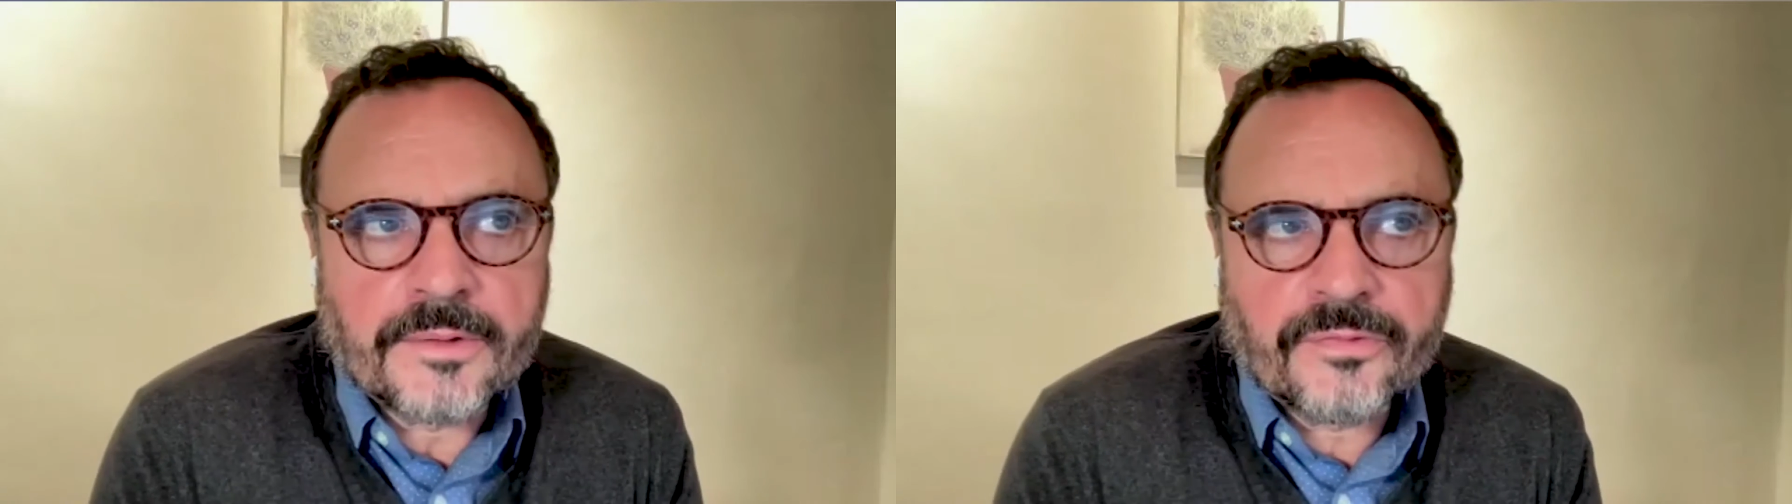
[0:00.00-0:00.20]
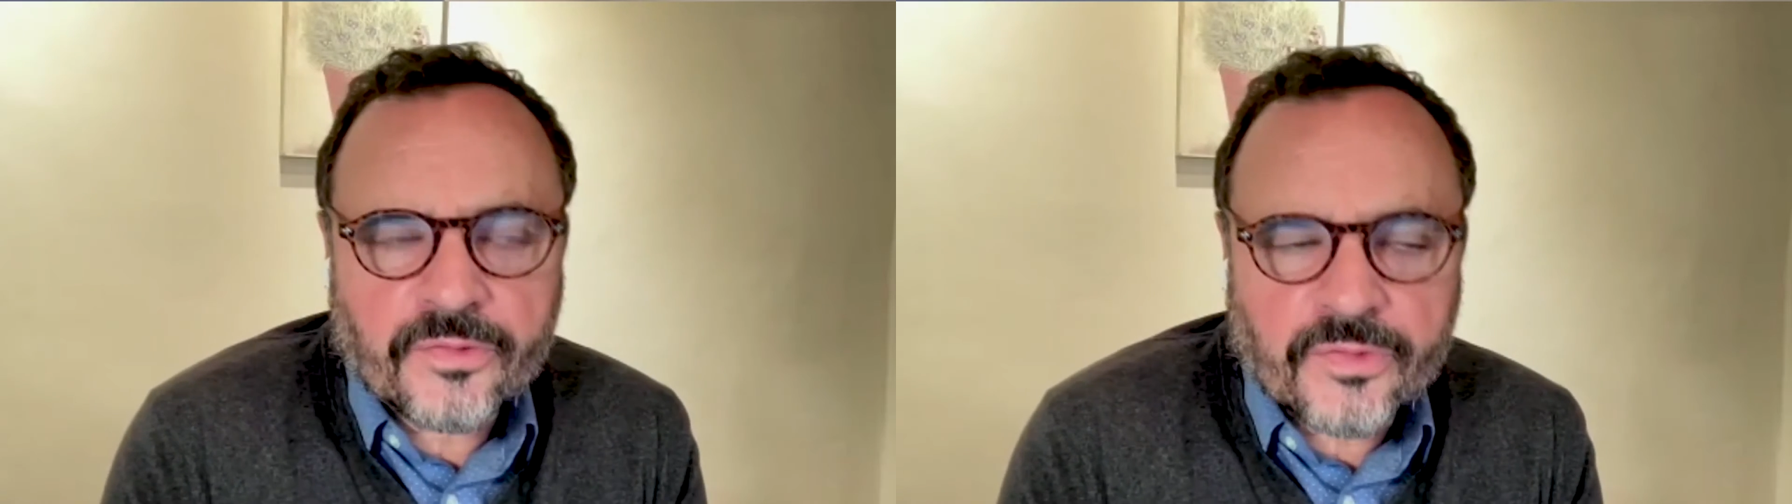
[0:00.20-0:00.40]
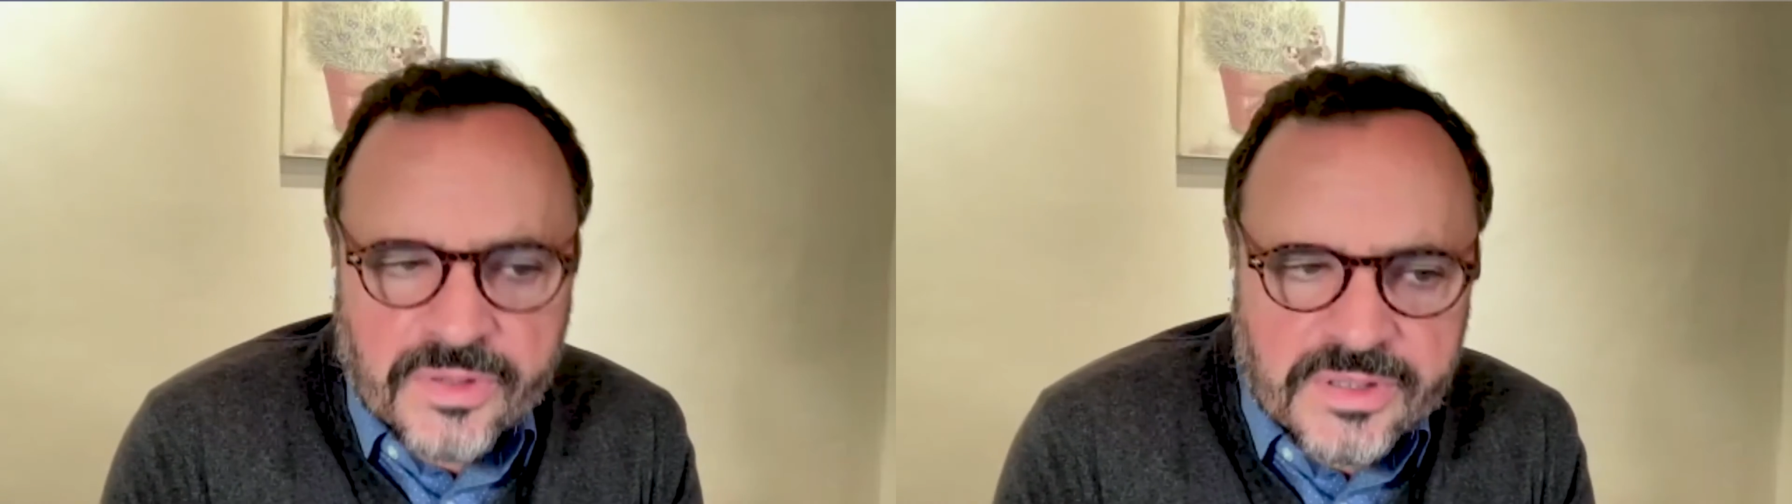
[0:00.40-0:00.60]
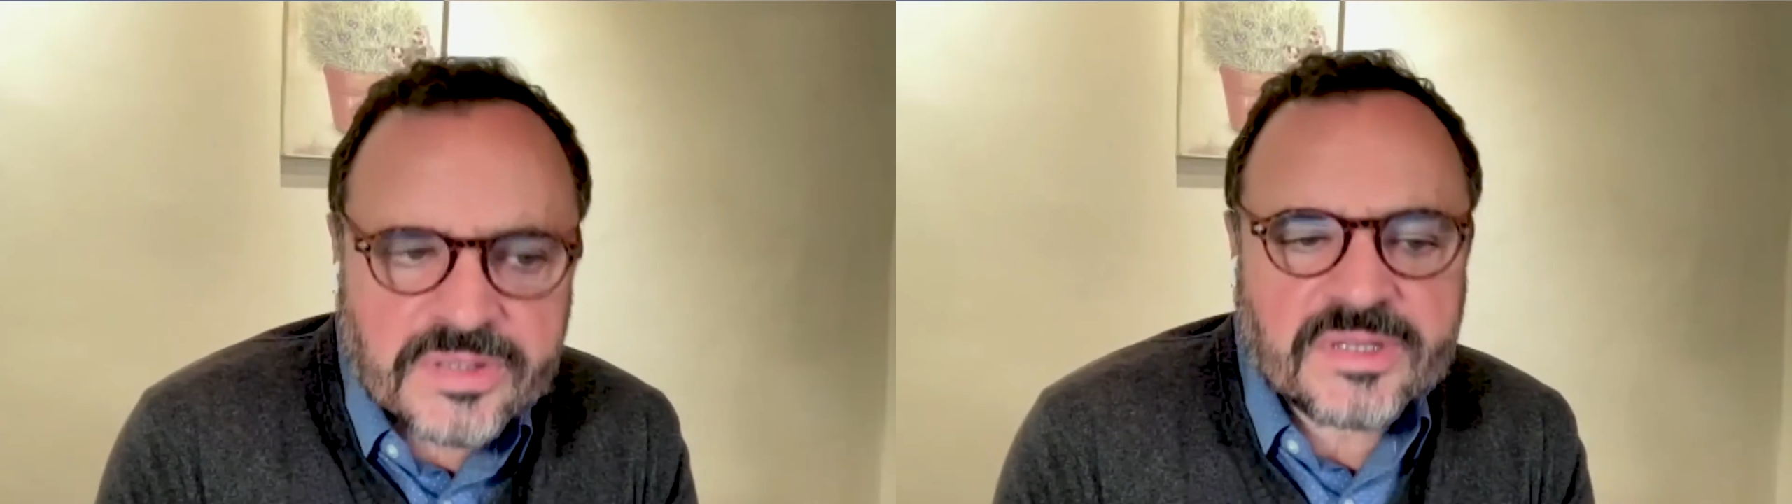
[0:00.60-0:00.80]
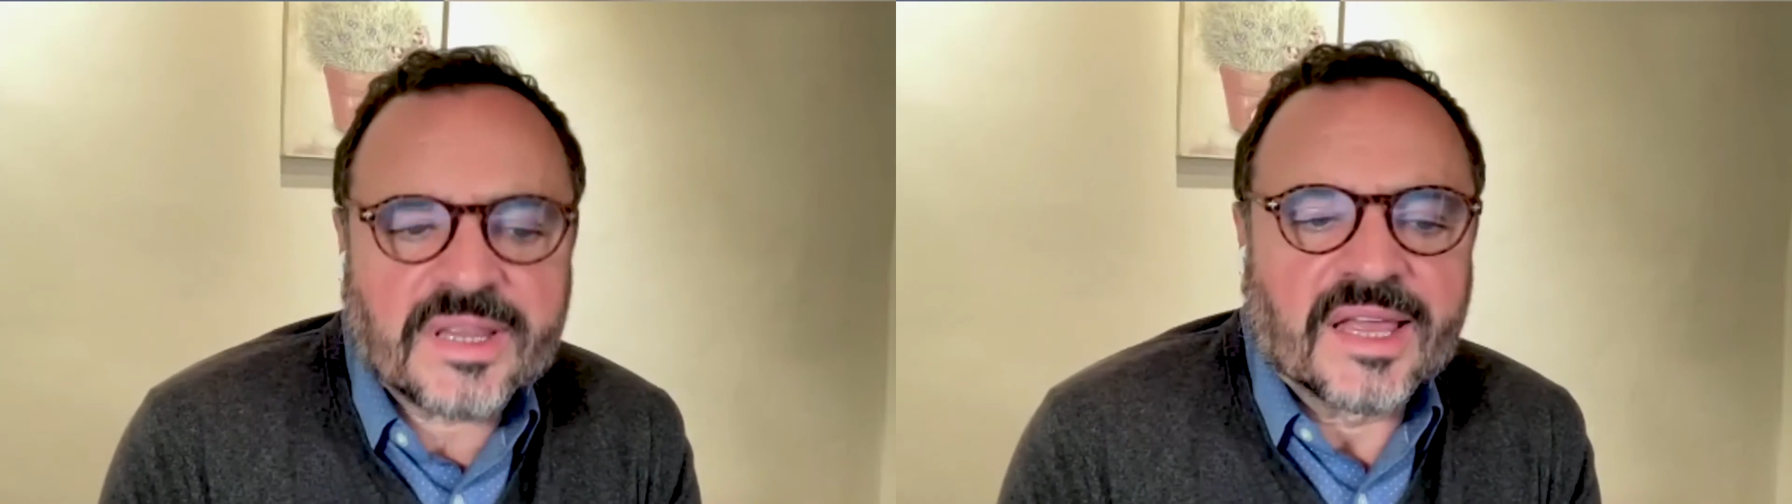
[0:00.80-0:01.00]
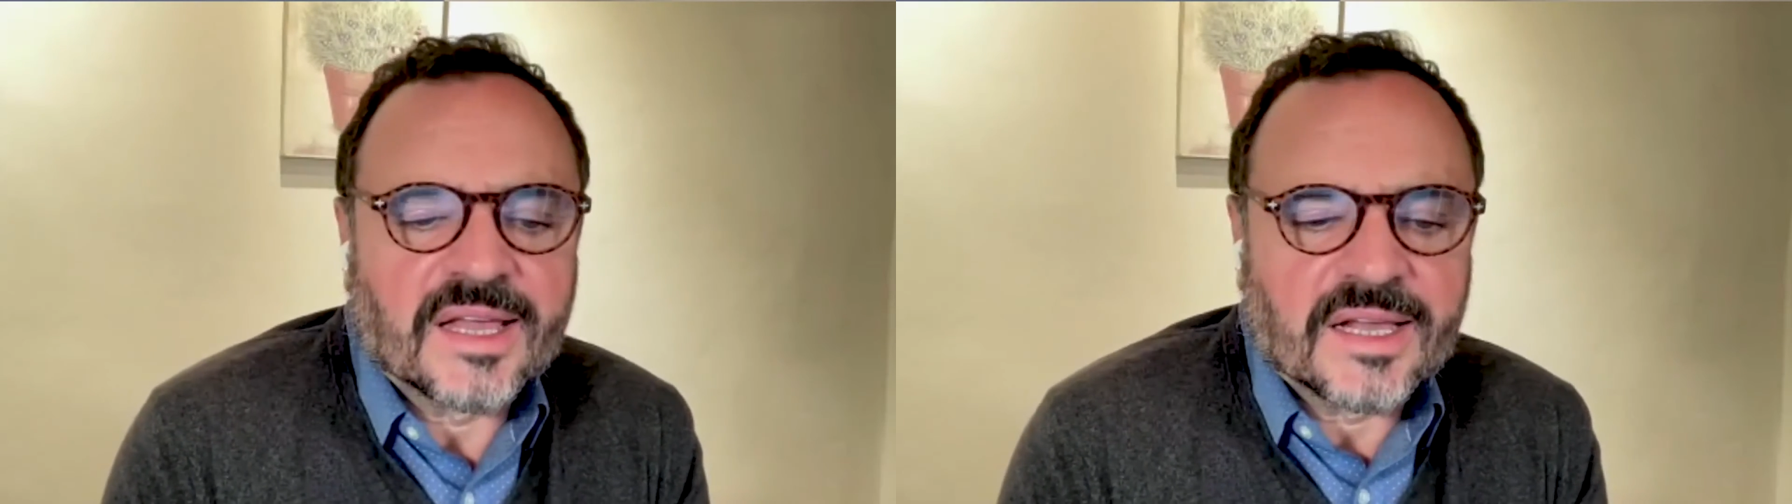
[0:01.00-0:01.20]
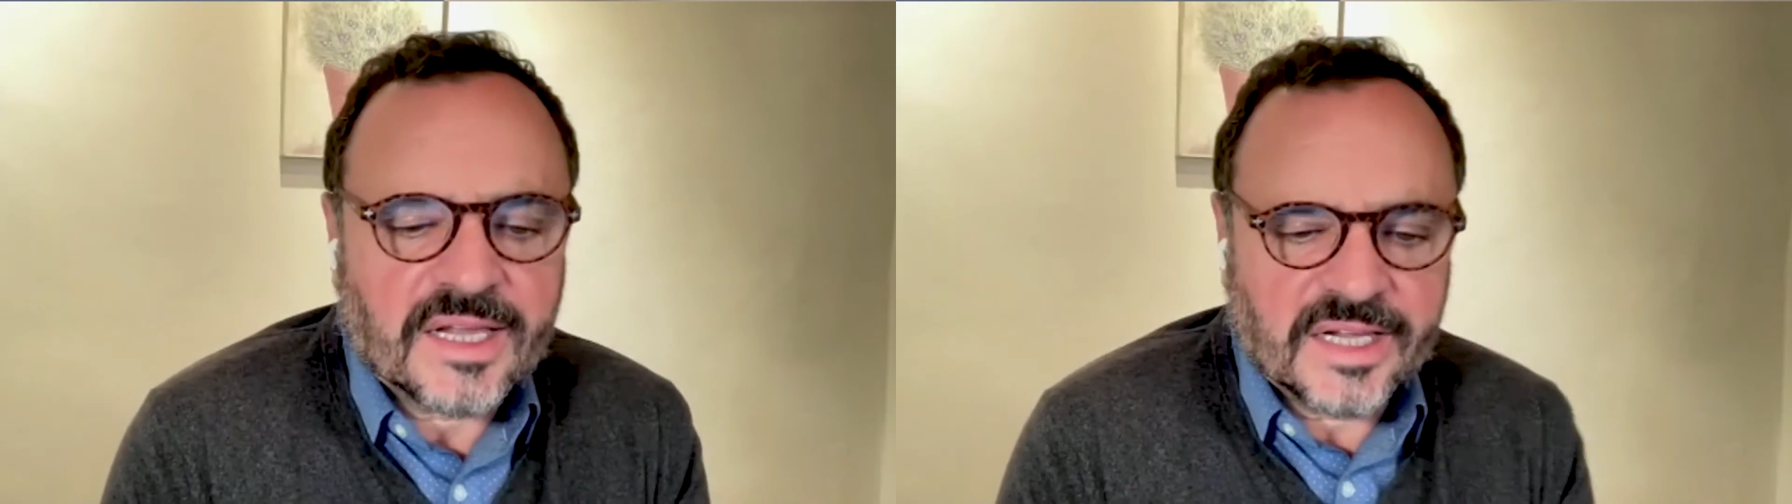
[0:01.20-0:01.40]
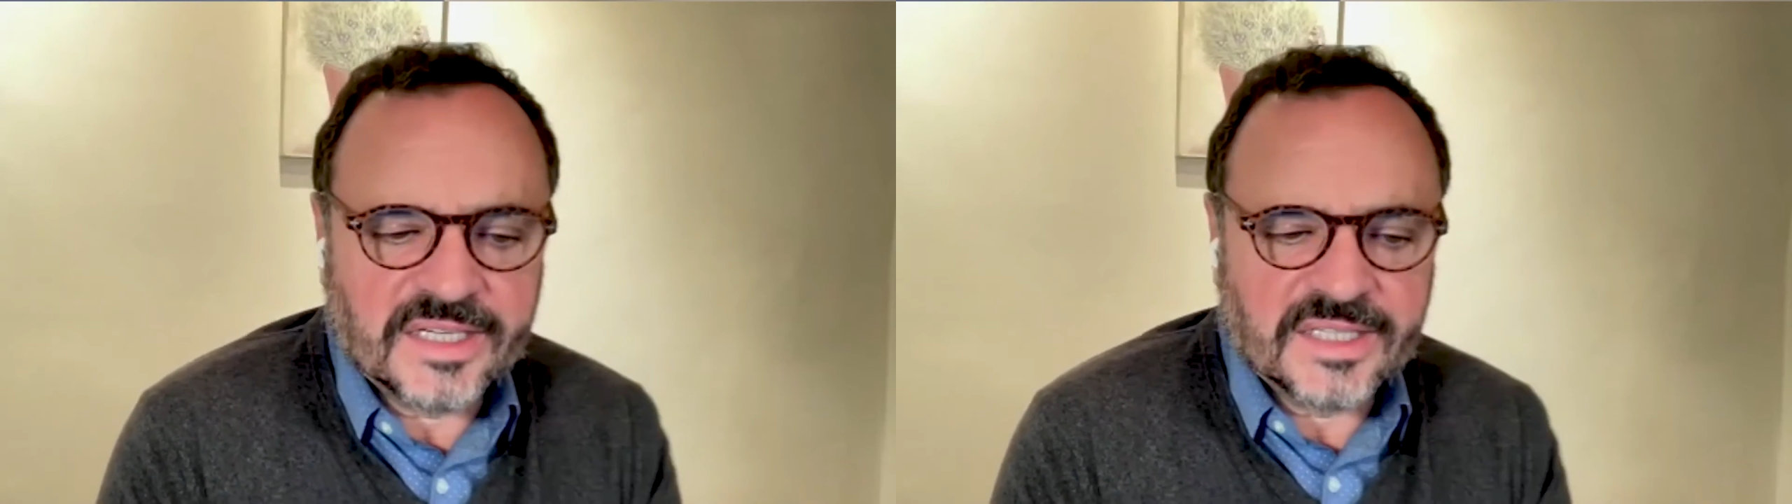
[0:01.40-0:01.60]
first thing
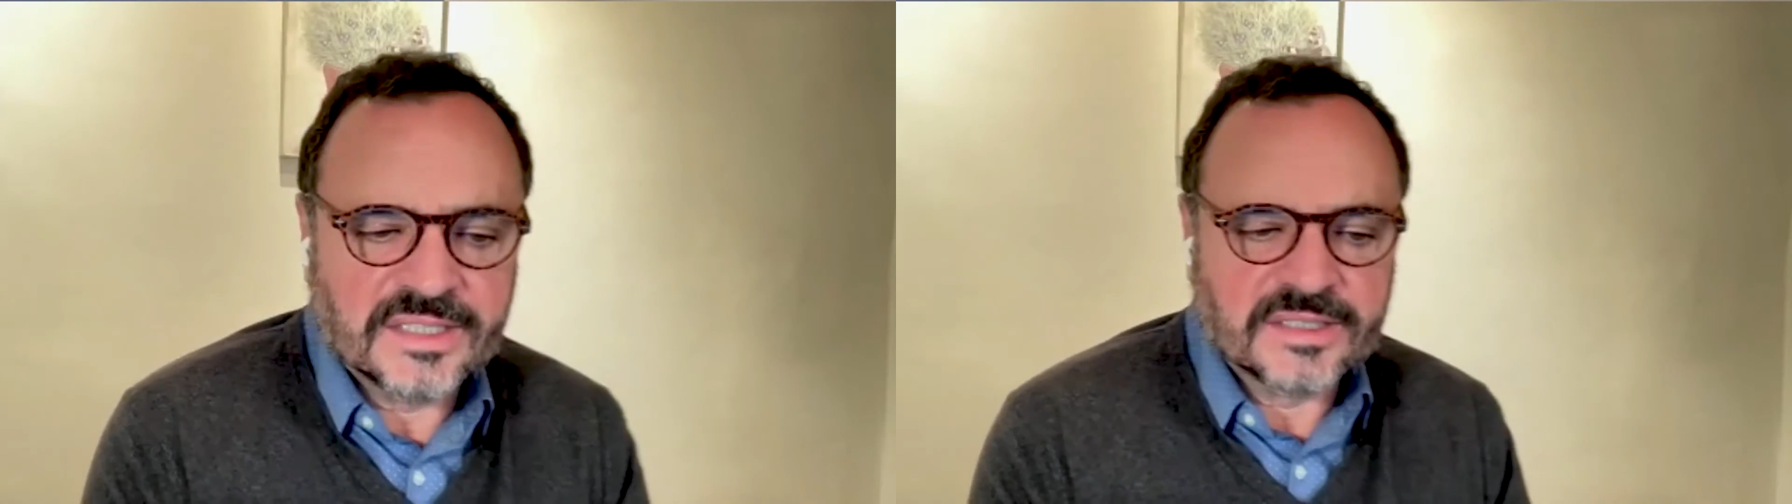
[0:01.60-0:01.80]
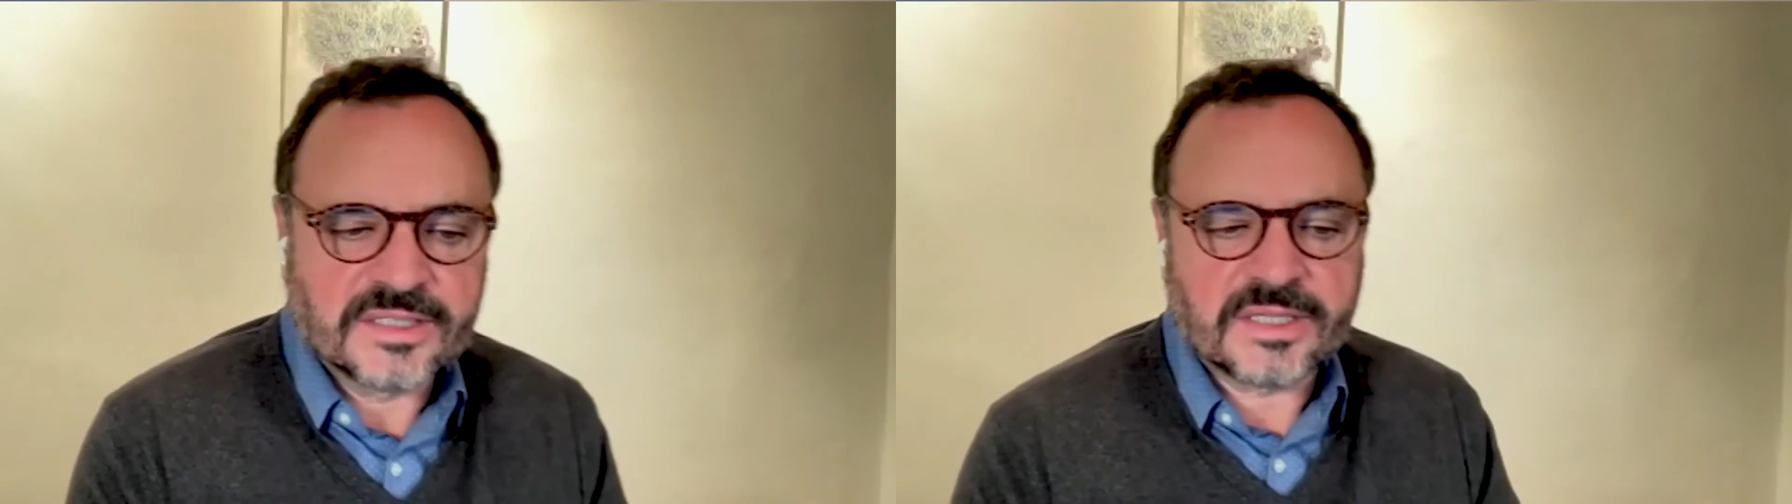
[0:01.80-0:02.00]
is,